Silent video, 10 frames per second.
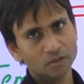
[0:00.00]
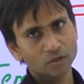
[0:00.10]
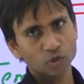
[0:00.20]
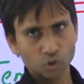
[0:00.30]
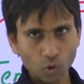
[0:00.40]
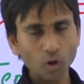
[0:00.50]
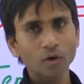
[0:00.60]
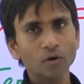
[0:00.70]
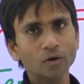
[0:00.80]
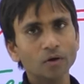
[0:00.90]
So,
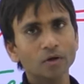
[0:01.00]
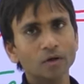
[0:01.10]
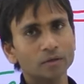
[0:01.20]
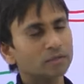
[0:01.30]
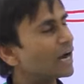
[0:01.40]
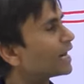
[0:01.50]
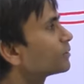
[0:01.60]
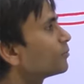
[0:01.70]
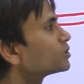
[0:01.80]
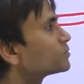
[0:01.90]
the
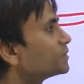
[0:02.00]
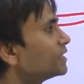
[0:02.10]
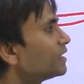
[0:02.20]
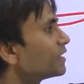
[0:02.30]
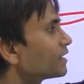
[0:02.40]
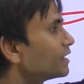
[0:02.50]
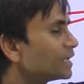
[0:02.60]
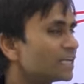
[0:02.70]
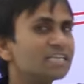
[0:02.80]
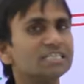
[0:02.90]
atmosphere
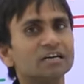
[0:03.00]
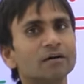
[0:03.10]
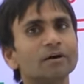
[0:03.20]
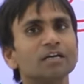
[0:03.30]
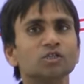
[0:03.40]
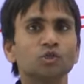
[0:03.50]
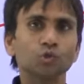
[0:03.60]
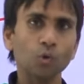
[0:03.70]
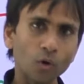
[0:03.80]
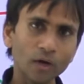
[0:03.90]
is our
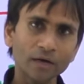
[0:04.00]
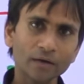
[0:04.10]
soul,